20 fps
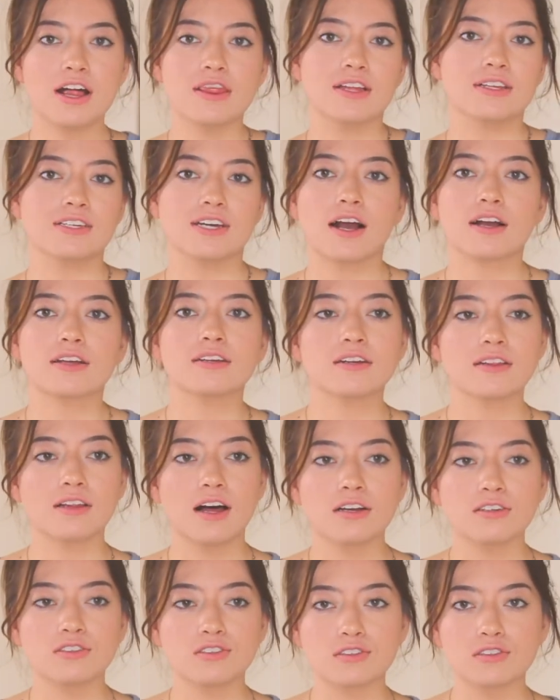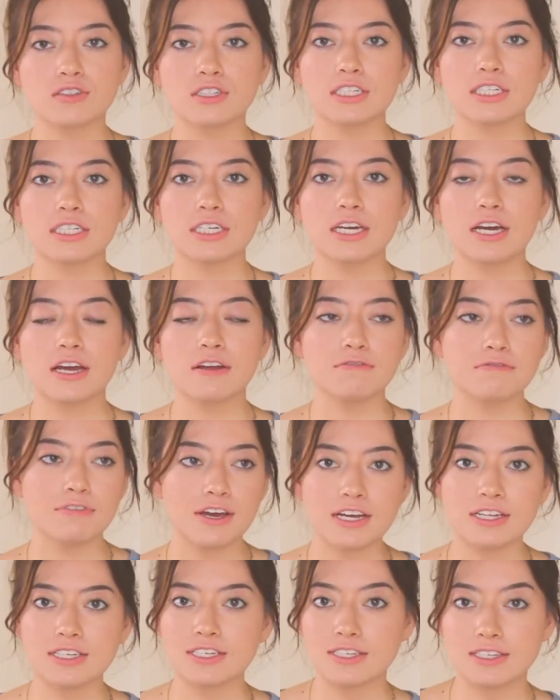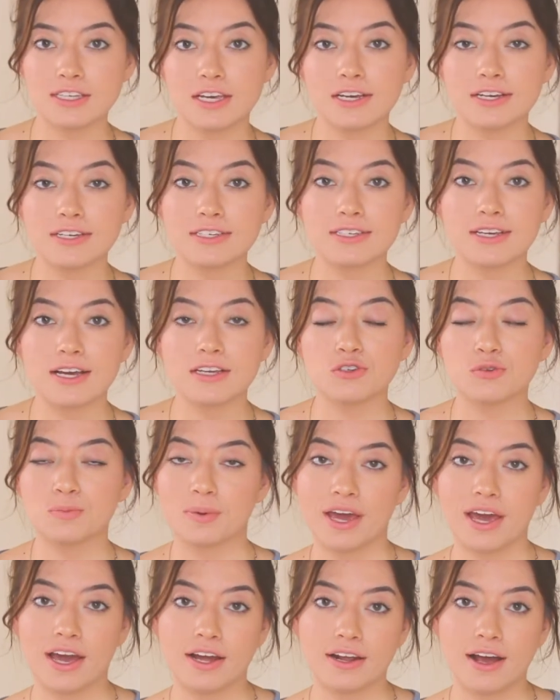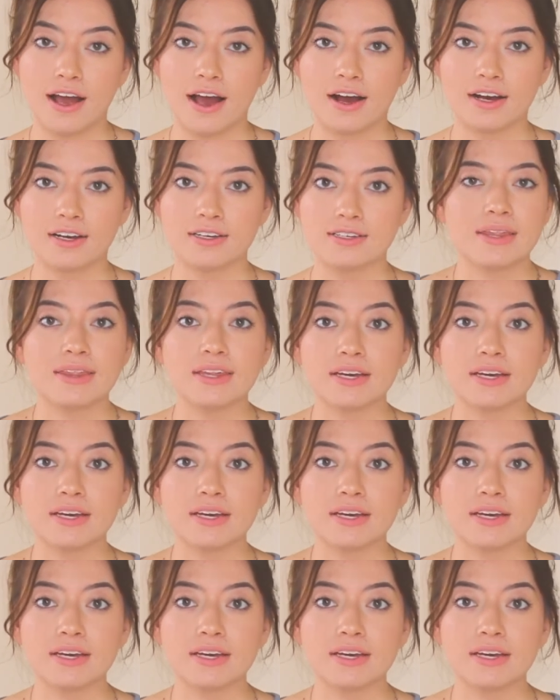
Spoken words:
the technologically advanced things that Japan has.